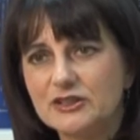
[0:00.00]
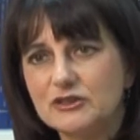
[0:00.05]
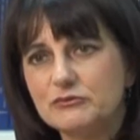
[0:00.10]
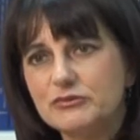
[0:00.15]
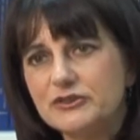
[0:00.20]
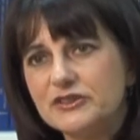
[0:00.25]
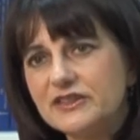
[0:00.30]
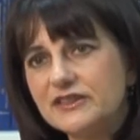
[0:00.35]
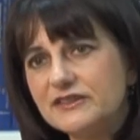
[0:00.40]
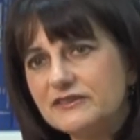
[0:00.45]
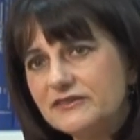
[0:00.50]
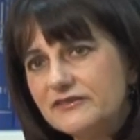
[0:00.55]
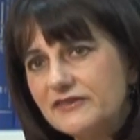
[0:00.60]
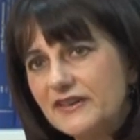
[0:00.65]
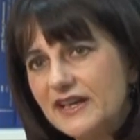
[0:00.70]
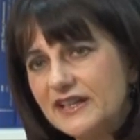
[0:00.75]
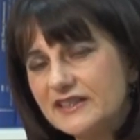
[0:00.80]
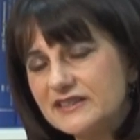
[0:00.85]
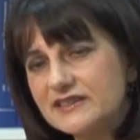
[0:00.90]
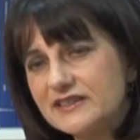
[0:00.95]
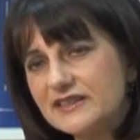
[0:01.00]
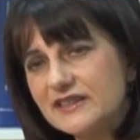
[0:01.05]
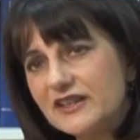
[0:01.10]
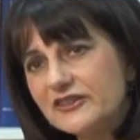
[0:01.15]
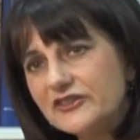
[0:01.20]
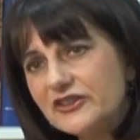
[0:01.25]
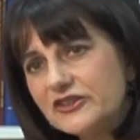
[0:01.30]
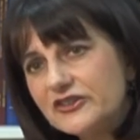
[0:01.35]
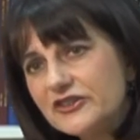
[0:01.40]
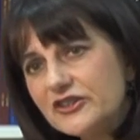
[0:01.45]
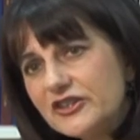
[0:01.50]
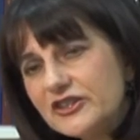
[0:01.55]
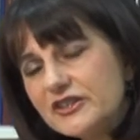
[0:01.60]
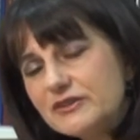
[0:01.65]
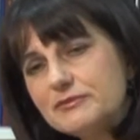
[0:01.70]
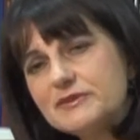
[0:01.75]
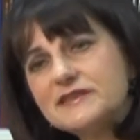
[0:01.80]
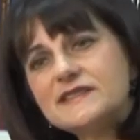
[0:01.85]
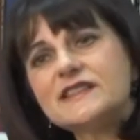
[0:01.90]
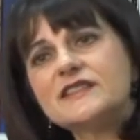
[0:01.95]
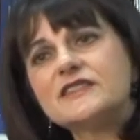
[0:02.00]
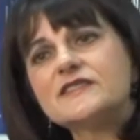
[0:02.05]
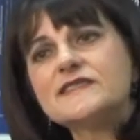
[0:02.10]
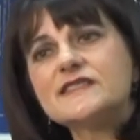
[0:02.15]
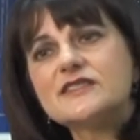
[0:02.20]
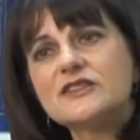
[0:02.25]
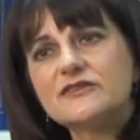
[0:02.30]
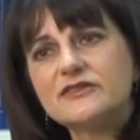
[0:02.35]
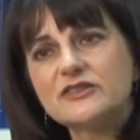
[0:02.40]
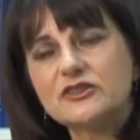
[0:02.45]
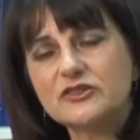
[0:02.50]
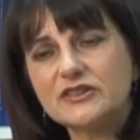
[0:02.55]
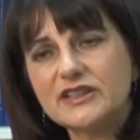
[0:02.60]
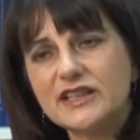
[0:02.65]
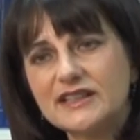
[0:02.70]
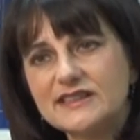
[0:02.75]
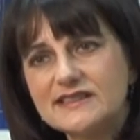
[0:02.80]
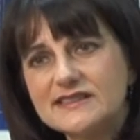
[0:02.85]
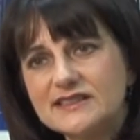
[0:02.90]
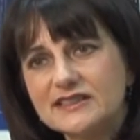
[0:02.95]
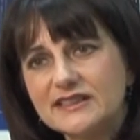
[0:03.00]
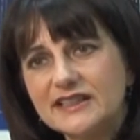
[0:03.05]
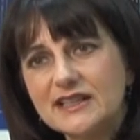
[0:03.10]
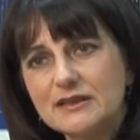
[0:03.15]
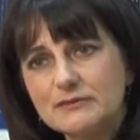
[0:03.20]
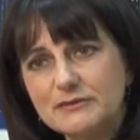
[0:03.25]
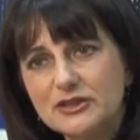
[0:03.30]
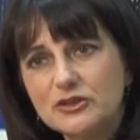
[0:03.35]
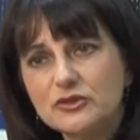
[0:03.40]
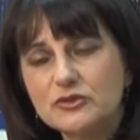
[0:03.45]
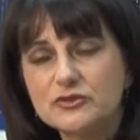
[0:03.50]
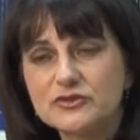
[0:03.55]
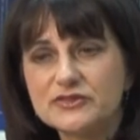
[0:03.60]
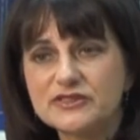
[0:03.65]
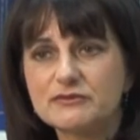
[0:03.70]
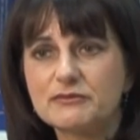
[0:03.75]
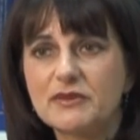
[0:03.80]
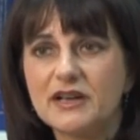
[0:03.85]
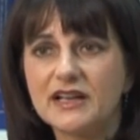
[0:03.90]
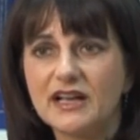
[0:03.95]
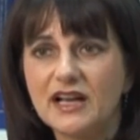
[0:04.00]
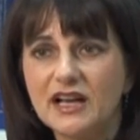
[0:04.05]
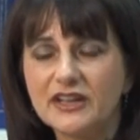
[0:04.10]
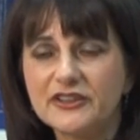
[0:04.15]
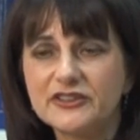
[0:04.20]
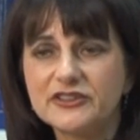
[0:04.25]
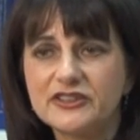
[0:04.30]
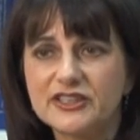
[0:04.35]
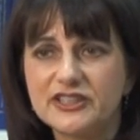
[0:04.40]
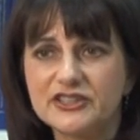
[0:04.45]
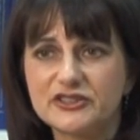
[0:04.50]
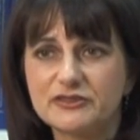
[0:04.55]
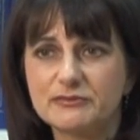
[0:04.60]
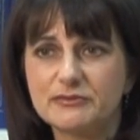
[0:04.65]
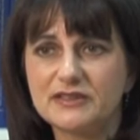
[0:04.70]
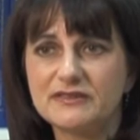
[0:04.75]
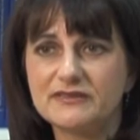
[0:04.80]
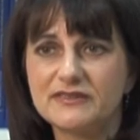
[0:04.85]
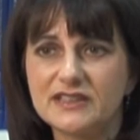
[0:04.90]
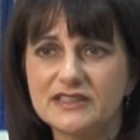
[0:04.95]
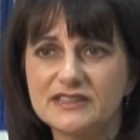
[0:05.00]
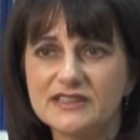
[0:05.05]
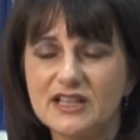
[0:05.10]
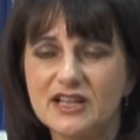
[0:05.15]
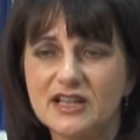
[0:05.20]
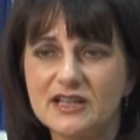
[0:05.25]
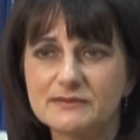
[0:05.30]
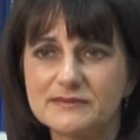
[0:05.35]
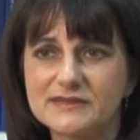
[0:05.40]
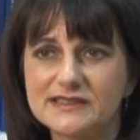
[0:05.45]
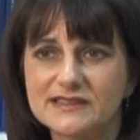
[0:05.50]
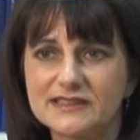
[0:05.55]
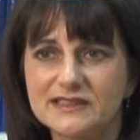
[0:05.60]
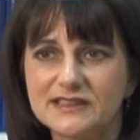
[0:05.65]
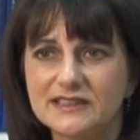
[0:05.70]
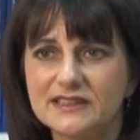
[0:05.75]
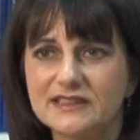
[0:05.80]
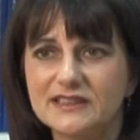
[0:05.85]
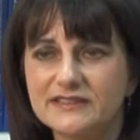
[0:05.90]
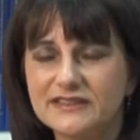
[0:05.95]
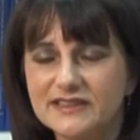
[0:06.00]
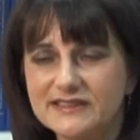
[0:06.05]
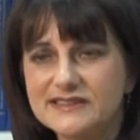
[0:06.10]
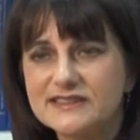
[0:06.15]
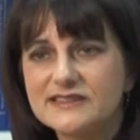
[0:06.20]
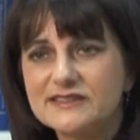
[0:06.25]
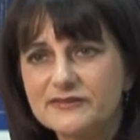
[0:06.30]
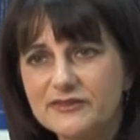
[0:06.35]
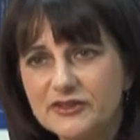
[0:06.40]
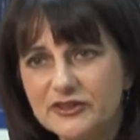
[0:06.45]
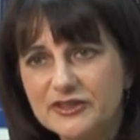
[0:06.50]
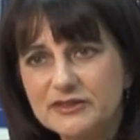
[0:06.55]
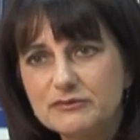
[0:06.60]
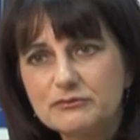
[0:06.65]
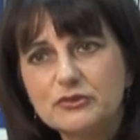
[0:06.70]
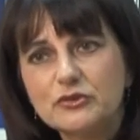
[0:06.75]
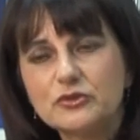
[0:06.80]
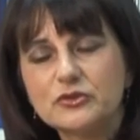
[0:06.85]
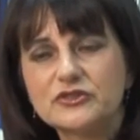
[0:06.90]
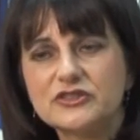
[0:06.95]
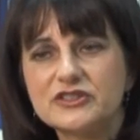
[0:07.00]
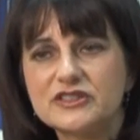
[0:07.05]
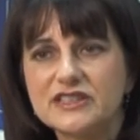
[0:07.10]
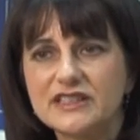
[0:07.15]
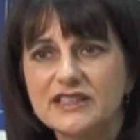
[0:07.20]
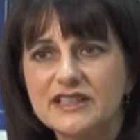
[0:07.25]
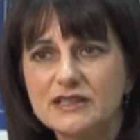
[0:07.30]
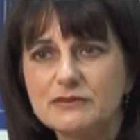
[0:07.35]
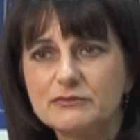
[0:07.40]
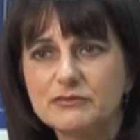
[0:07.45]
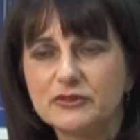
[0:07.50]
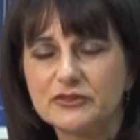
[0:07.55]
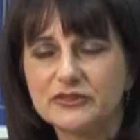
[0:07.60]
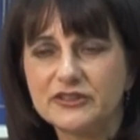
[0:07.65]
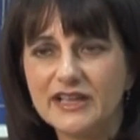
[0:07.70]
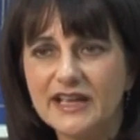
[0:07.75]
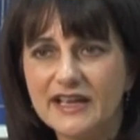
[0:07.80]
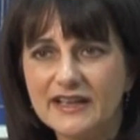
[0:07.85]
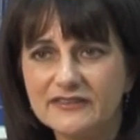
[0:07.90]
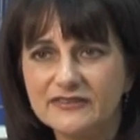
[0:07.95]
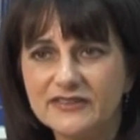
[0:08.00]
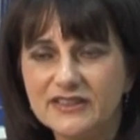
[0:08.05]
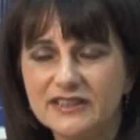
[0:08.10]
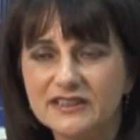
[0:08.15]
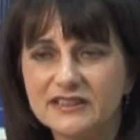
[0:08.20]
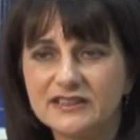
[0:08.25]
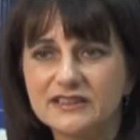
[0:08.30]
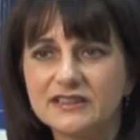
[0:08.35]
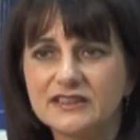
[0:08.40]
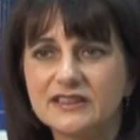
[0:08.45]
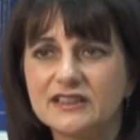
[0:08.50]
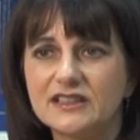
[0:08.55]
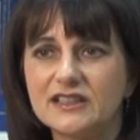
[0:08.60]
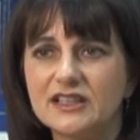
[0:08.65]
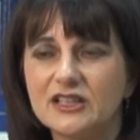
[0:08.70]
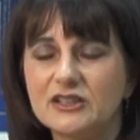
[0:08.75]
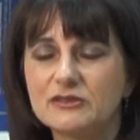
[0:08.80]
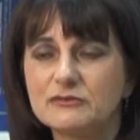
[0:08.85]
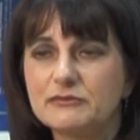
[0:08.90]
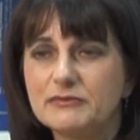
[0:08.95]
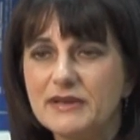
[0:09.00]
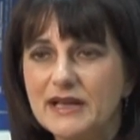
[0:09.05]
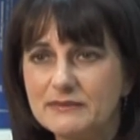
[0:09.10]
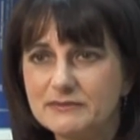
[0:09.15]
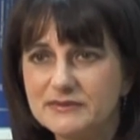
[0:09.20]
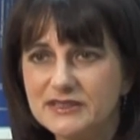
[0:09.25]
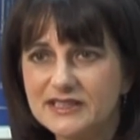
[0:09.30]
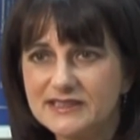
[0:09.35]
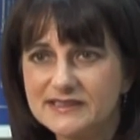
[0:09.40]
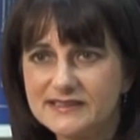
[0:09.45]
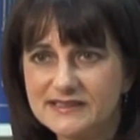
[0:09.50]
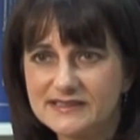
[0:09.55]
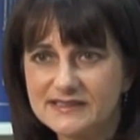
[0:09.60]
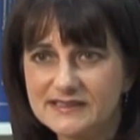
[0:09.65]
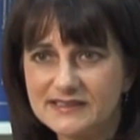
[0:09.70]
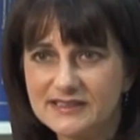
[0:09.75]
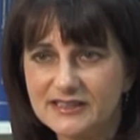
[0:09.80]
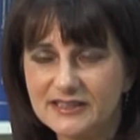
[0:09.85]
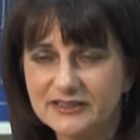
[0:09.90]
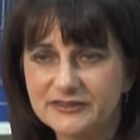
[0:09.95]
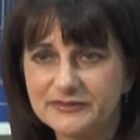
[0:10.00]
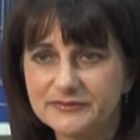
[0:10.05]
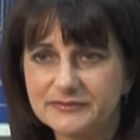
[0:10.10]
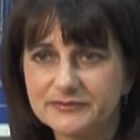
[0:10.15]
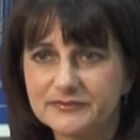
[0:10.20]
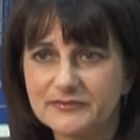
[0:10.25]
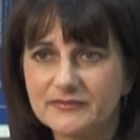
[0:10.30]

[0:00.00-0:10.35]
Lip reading: But in fact, the other 30% of cervical cancer can be caused by other HPV types, and thus it's very important to keep on having Pap tests done.